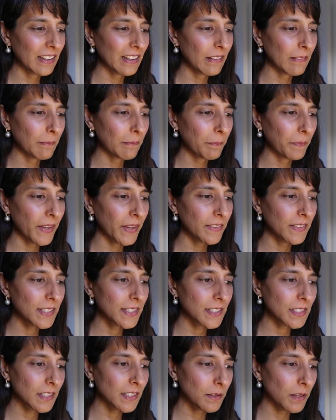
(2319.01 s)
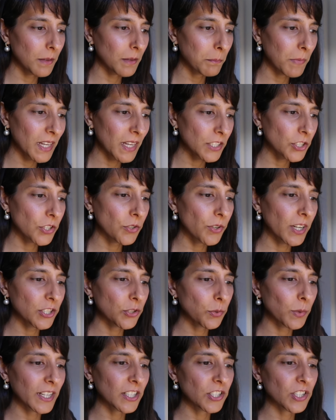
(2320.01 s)
Um, and this is a, a major
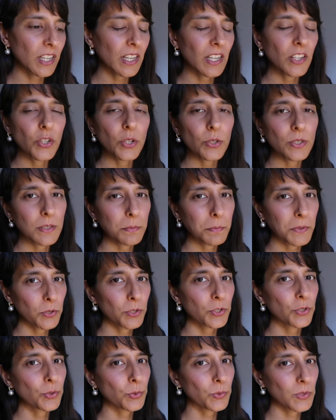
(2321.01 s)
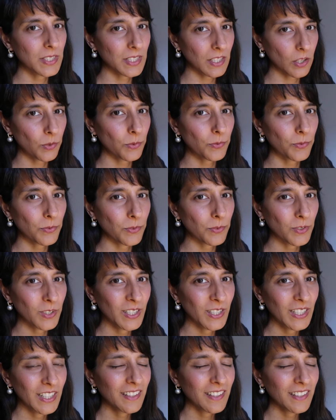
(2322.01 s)
graduation in your spiritual self.